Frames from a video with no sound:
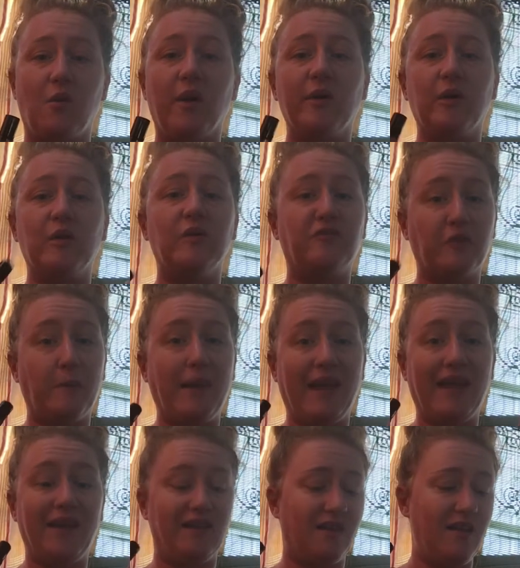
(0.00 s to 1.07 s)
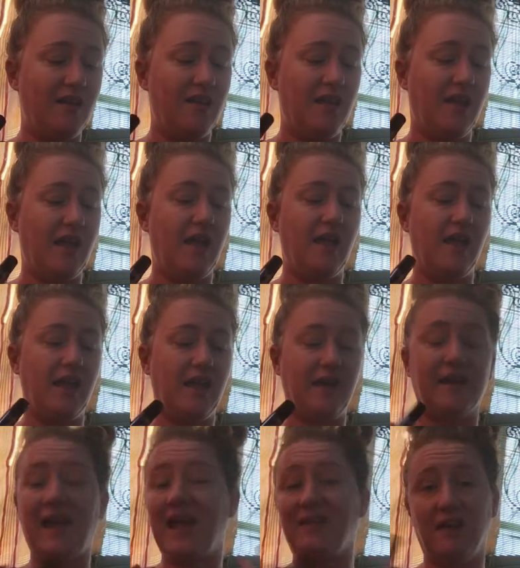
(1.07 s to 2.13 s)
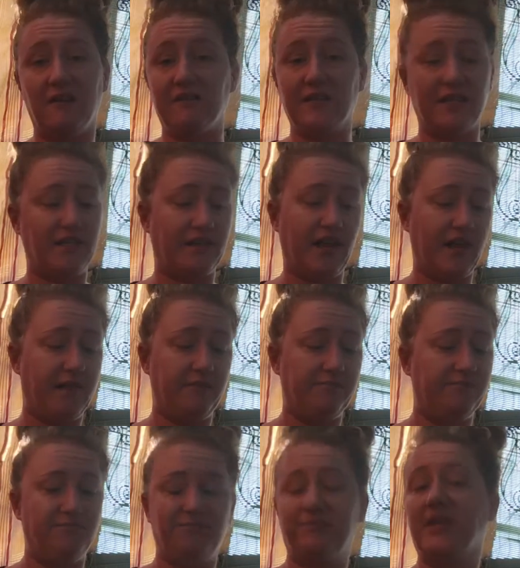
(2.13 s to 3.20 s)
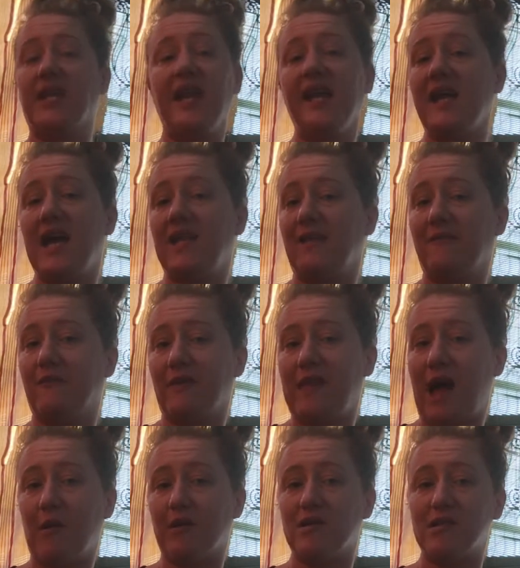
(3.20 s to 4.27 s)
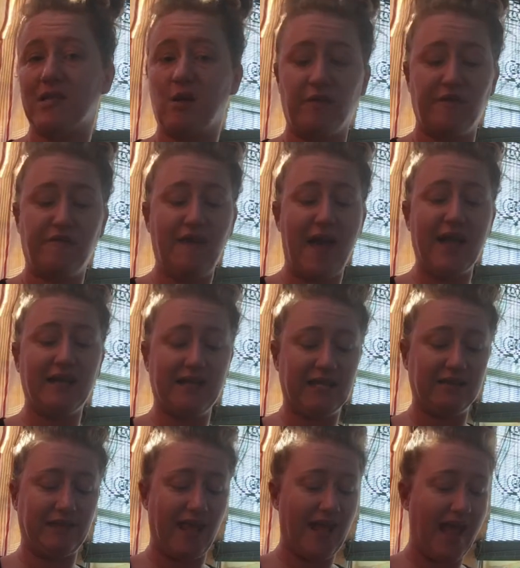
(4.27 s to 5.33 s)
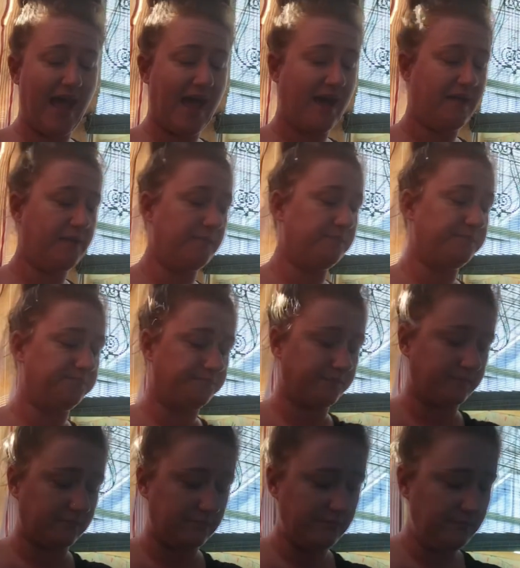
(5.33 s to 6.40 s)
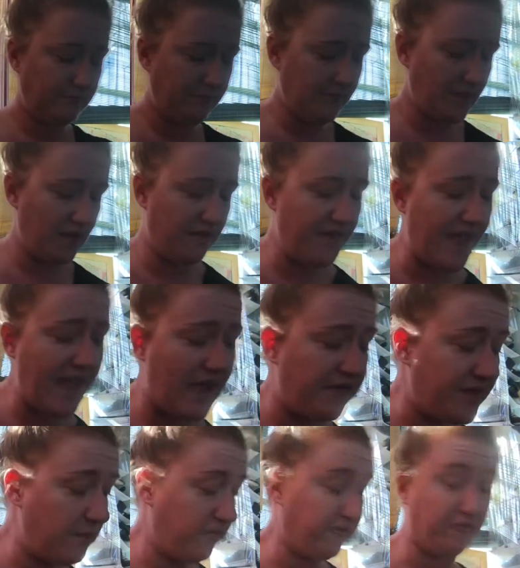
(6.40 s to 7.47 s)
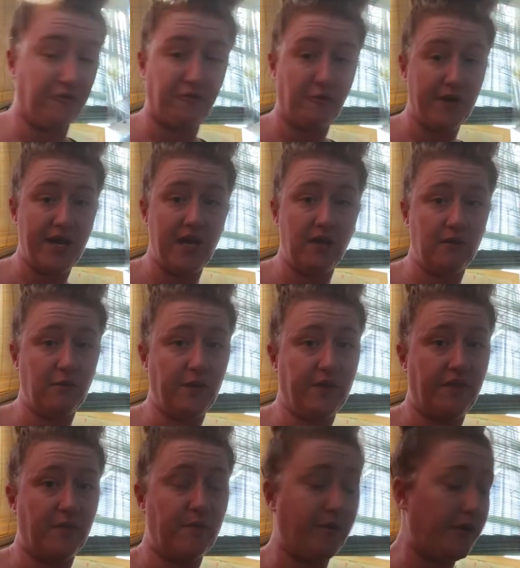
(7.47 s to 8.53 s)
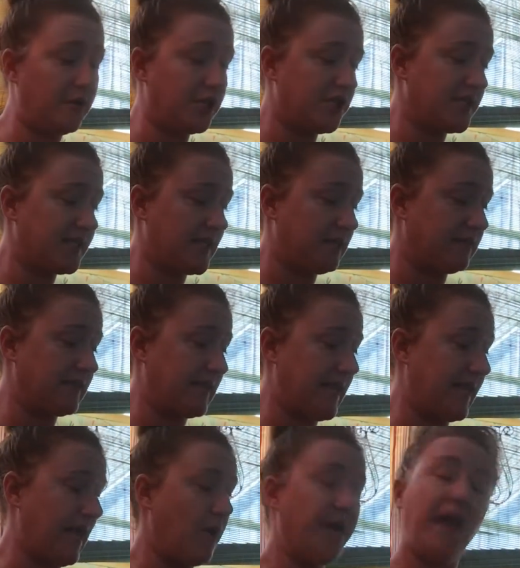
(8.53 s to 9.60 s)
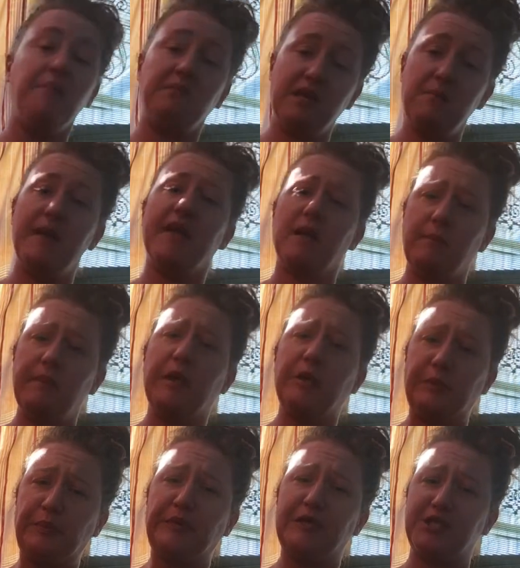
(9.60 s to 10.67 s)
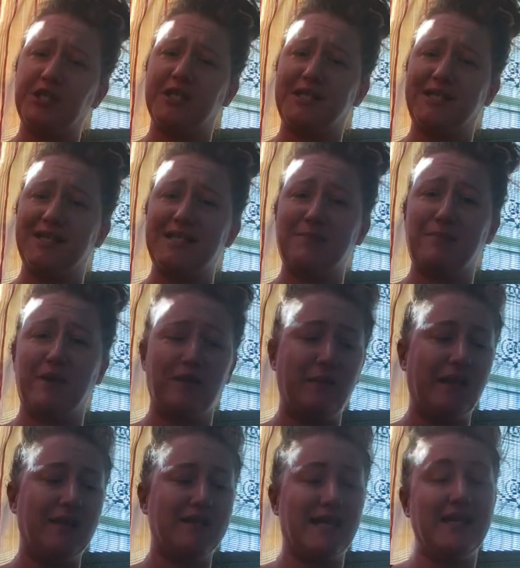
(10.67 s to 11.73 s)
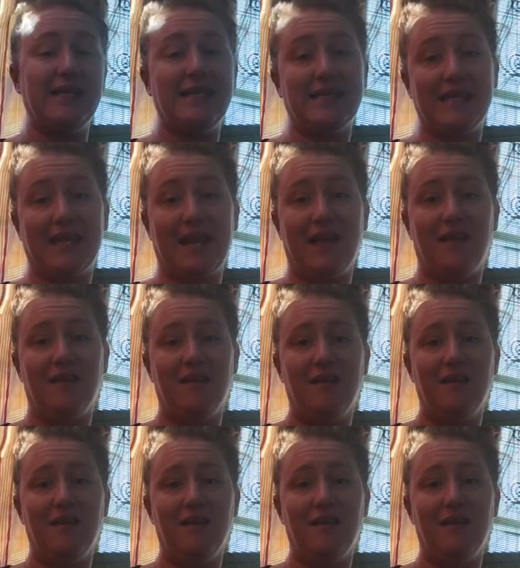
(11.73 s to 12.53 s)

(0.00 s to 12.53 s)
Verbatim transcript: oil for pain, and I love it, and I cannot live without it. So the fact that they had them for free with a purchase, I was like, okay, I'm gonna make a bigger purchase this month because I need to get